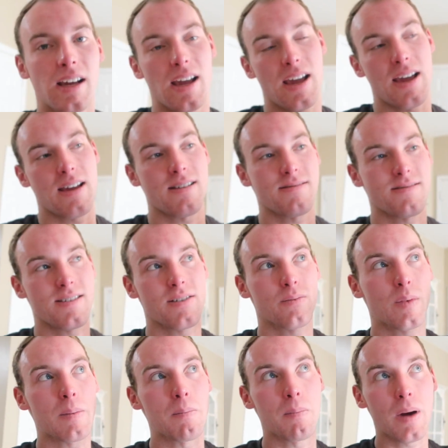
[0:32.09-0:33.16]
and then
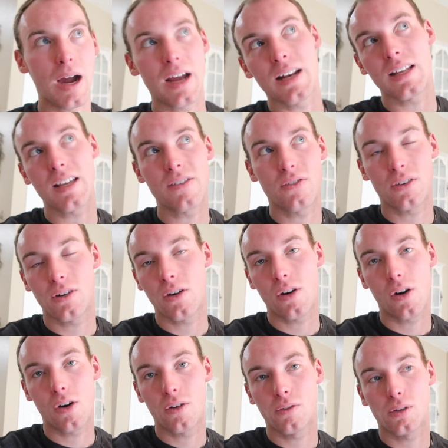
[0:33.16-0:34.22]
we might even go
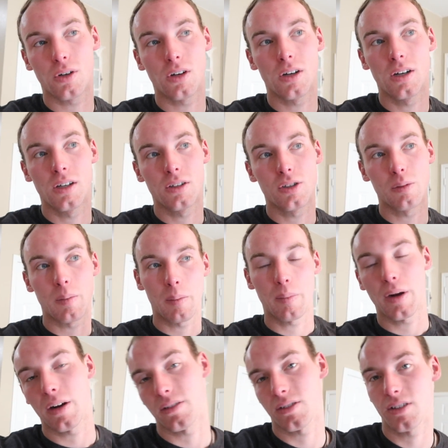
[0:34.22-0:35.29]
over to my
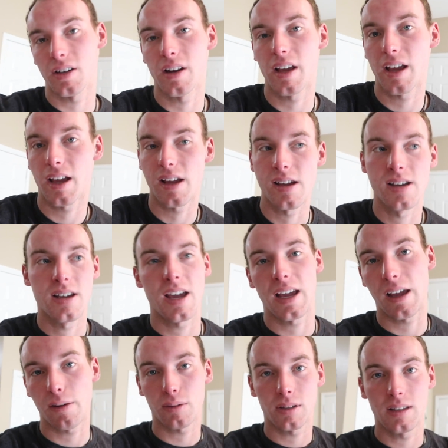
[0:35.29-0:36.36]
parents today,
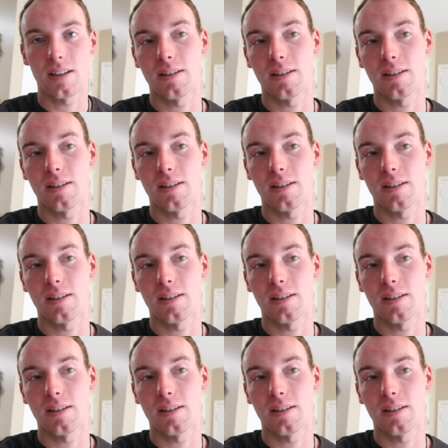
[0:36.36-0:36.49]
hang out with